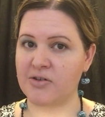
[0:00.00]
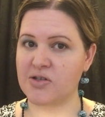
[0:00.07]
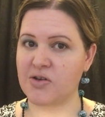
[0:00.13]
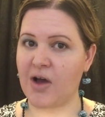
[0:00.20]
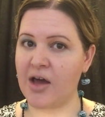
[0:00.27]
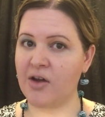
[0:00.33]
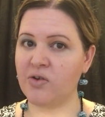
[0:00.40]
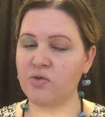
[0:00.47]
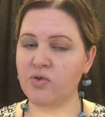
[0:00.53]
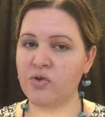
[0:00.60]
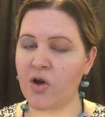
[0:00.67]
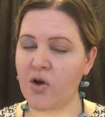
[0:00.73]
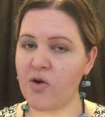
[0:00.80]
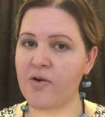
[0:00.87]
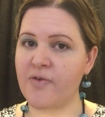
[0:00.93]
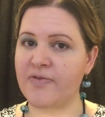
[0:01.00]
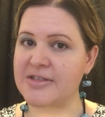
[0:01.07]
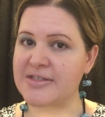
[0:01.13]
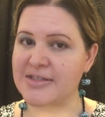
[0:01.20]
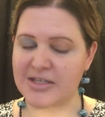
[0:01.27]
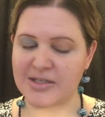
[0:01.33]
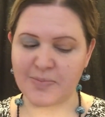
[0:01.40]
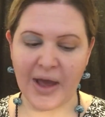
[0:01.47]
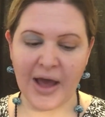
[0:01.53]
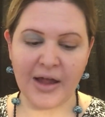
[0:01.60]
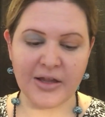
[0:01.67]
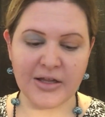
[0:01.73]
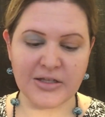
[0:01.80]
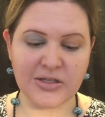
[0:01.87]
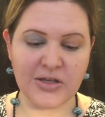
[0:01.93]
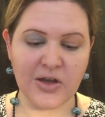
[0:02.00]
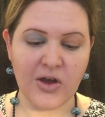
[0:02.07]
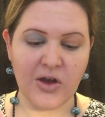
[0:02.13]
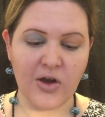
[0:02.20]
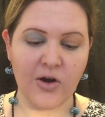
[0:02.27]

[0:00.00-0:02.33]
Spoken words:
So I don't know if it's these palettes